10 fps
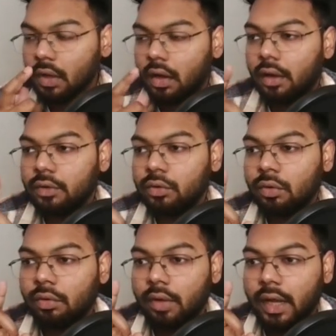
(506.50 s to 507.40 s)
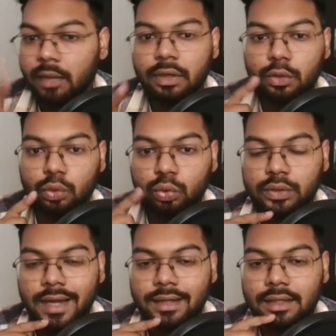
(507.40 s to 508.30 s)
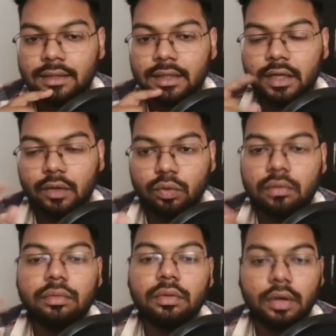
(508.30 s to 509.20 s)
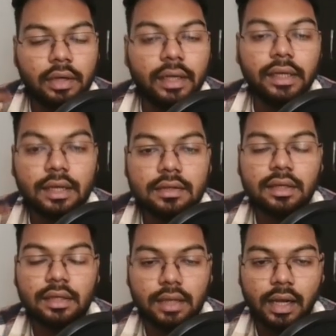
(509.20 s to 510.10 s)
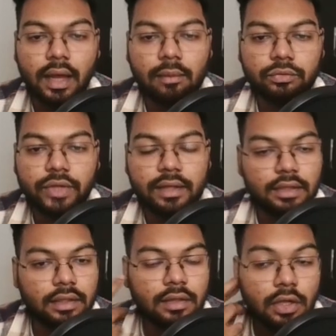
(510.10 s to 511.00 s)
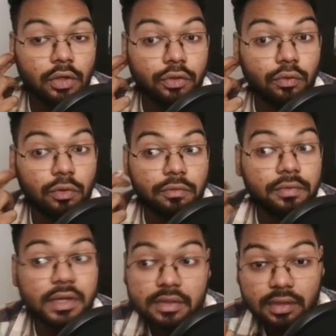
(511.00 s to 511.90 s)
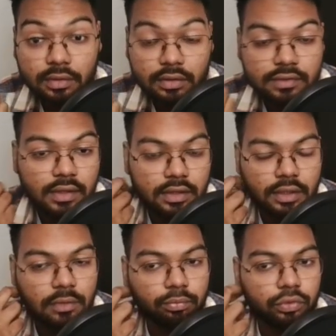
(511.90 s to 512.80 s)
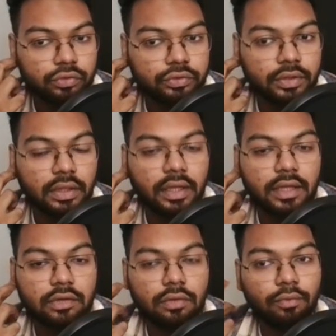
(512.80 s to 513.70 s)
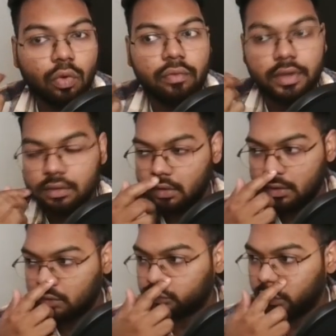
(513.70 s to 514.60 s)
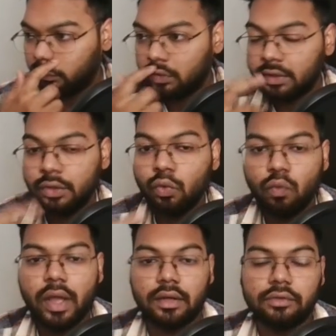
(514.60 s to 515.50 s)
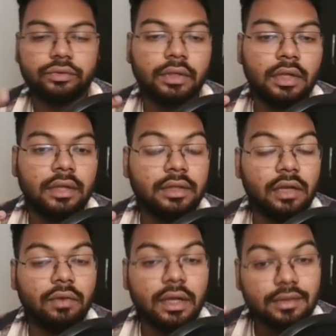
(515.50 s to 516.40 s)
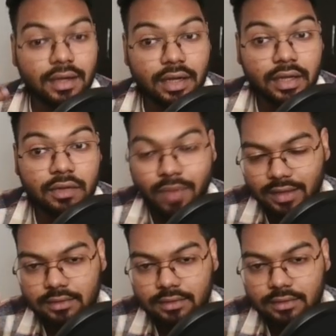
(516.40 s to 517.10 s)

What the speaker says: able to do that thing, then it would trigger certain alarms, and then you would feed certain inputs. In the case of COVID, so it was a new virus, then we decided any